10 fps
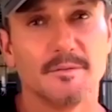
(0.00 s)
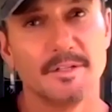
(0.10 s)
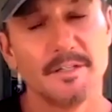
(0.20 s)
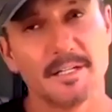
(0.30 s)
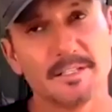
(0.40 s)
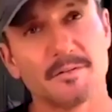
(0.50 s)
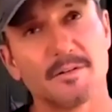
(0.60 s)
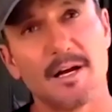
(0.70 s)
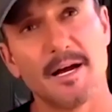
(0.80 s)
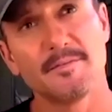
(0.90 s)
vignettes of
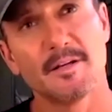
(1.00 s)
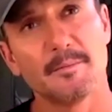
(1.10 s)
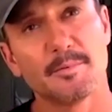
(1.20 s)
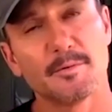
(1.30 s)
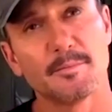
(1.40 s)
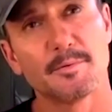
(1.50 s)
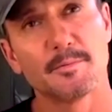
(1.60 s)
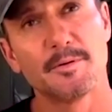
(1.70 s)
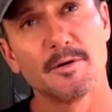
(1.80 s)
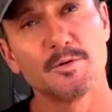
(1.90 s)
life that it
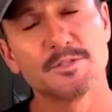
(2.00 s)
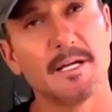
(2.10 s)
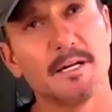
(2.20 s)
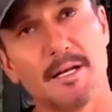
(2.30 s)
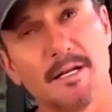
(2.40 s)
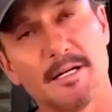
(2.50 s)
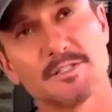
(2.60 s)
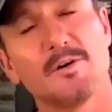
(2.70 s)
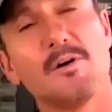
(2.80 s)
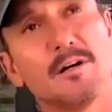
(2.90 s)
proposed, and as
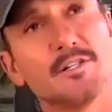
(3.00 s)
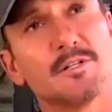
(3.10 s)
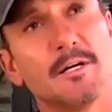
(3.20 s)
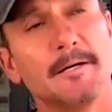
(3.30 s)
an artist,